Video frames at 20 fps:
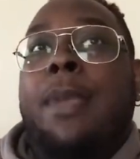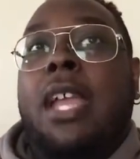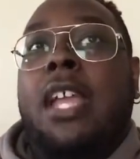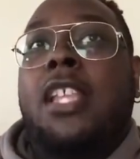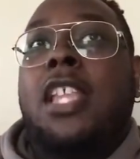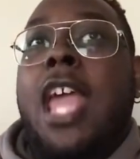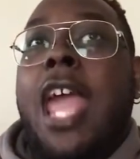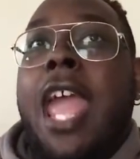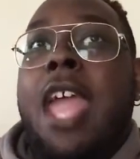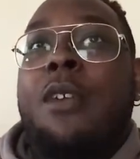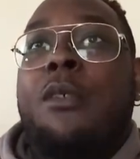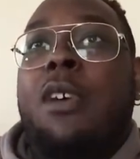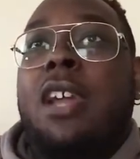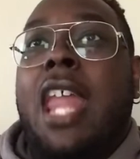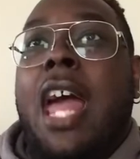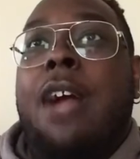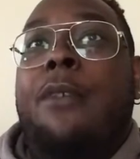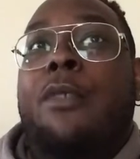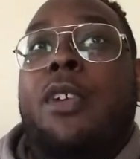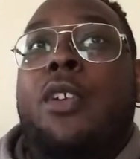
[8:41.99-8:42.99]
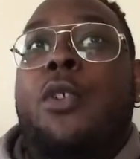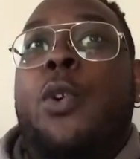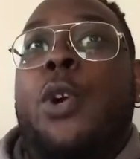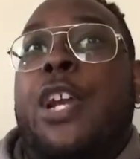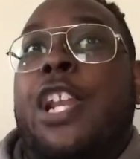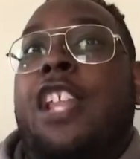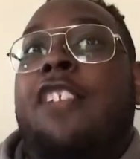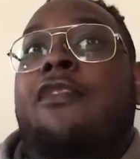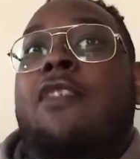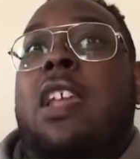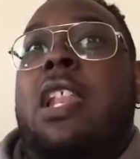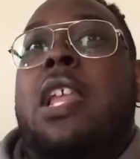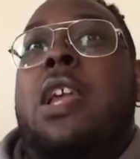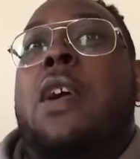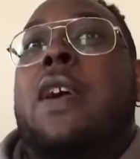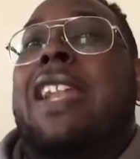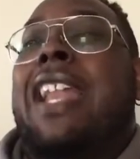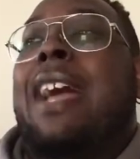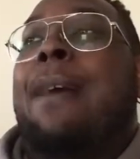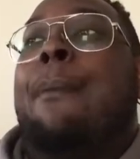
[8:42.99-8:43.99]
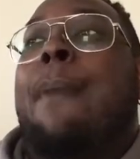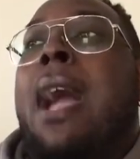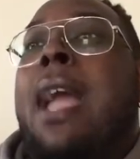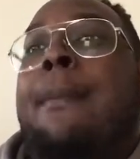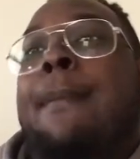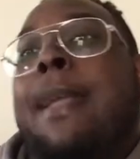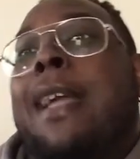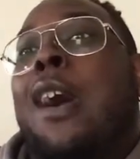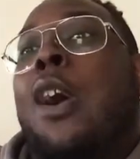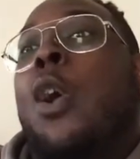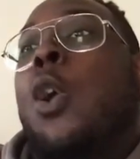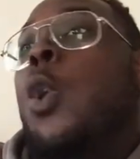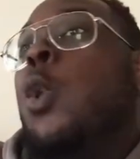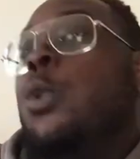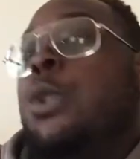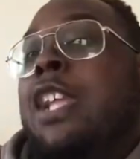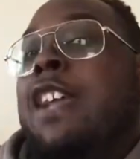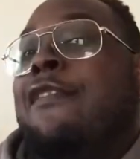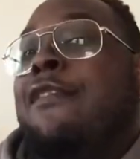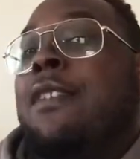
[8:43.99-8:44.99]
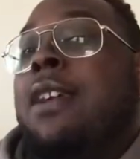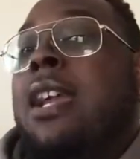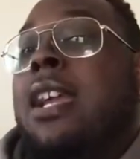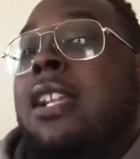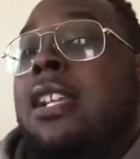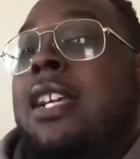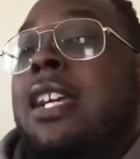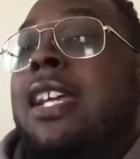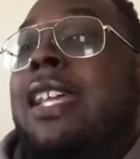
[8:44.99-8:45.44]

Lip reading: a day when I record this video and I might be a whole different